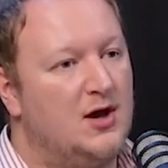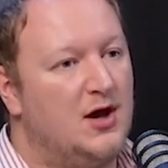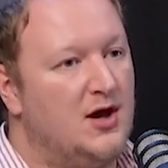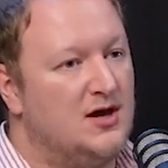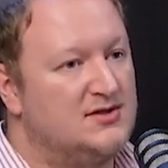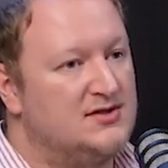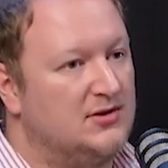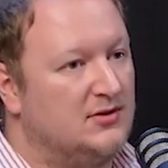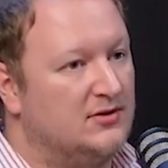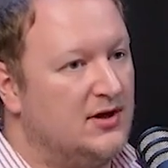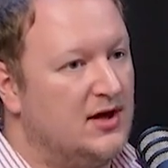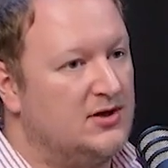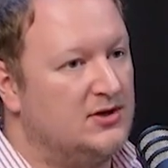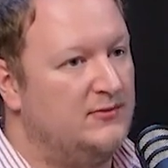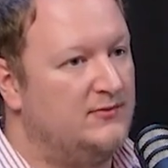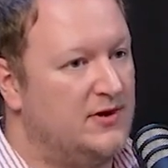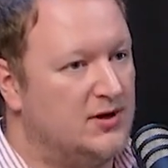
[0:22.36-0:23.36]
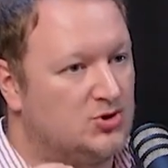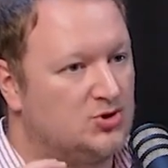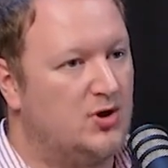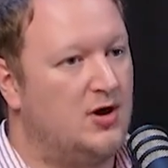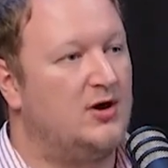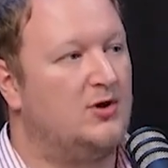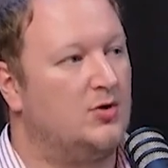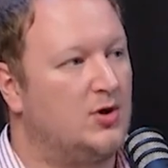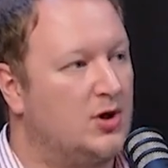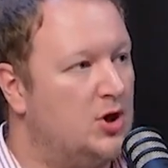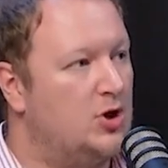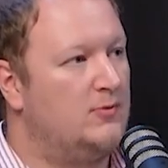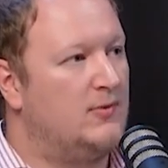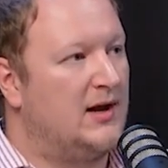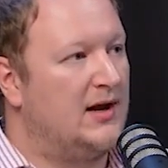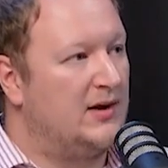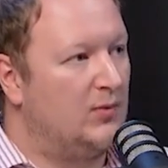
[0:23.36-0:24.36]
Uh, till then, you've been trying to
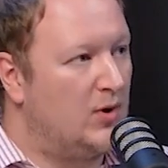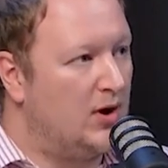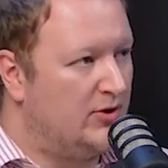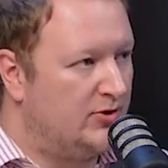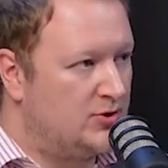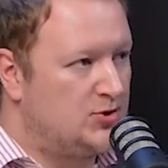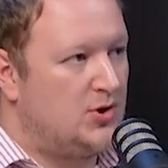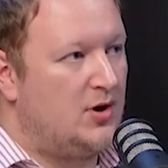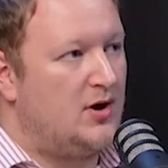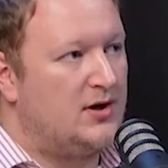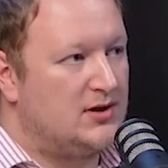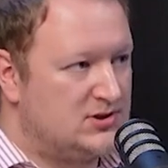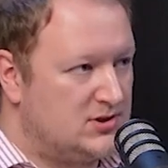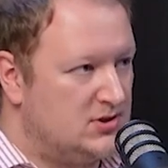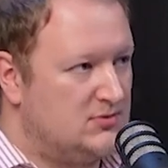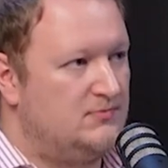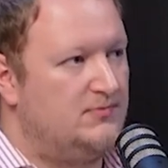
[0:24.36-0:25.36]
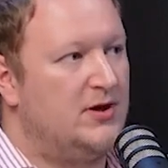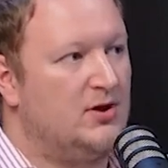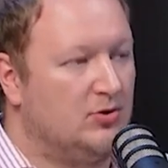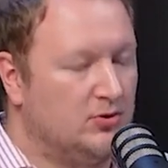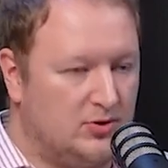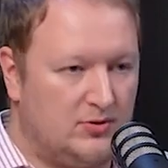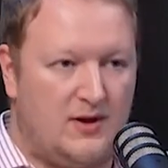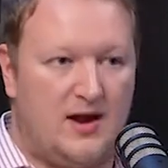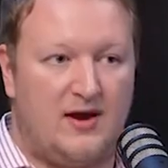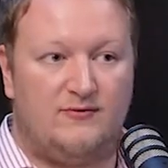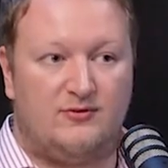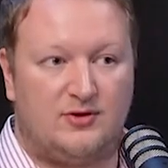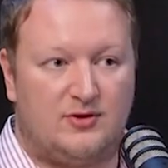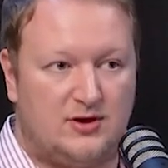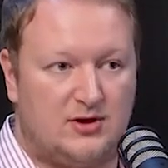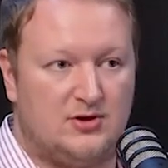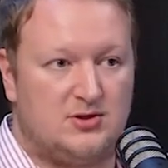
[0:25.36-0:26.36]
accumulate wealth, trying to build
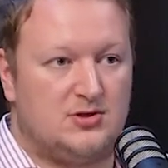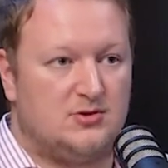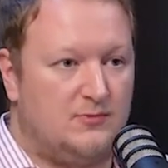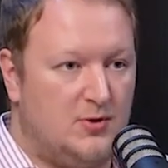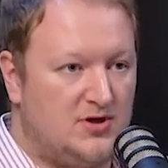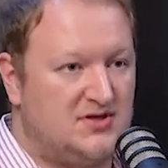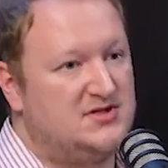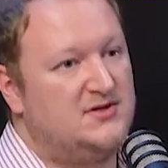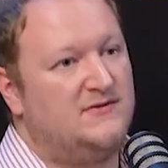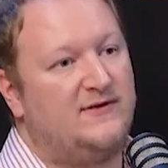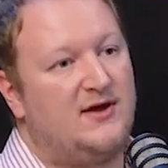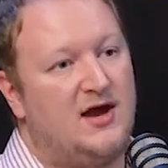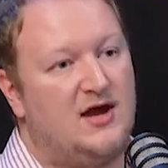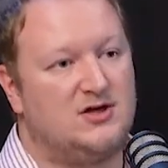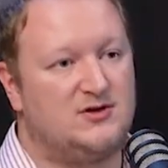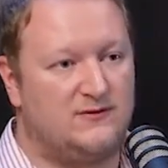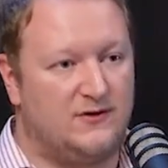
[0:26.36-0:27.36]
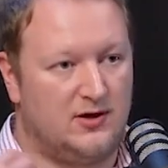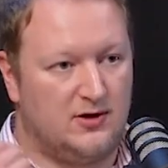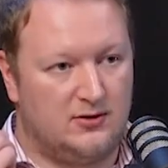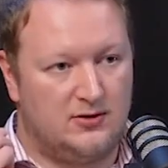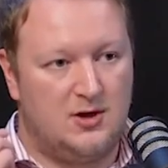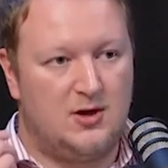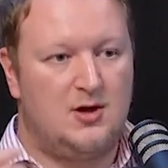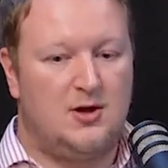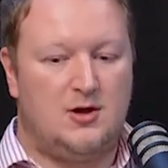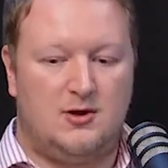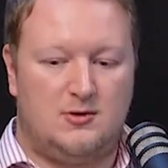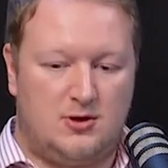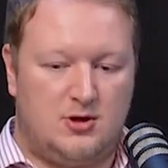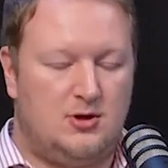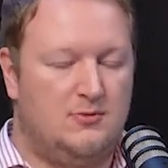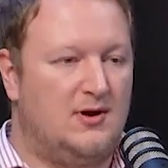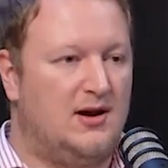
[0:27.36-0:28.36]
everything you do, positive cash flow,
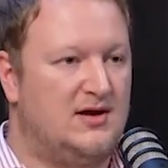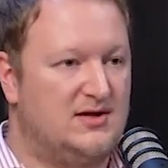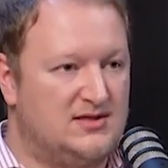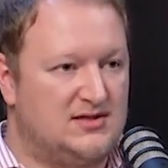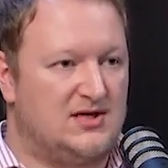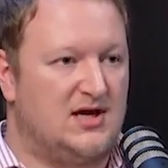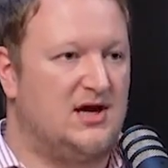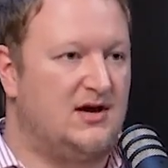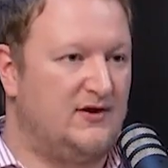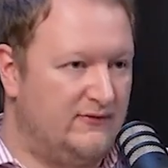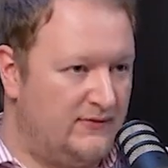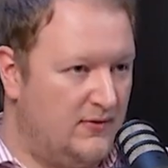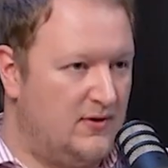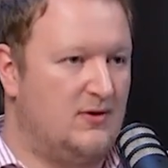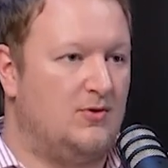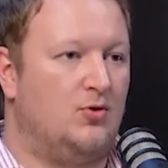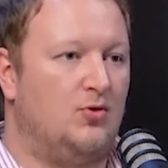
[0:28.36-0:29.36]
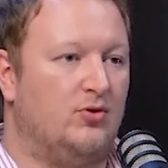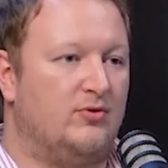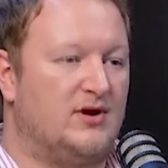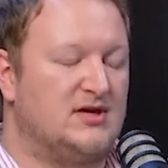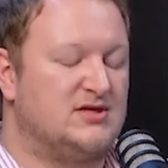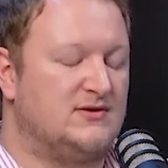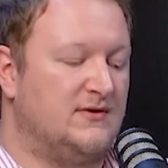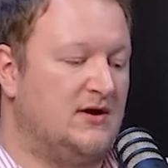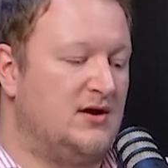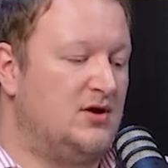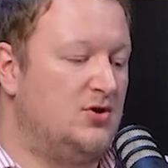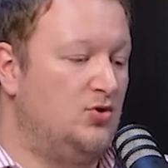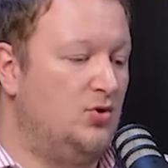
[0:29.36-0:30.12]
accumulate, save, and all the rest of it.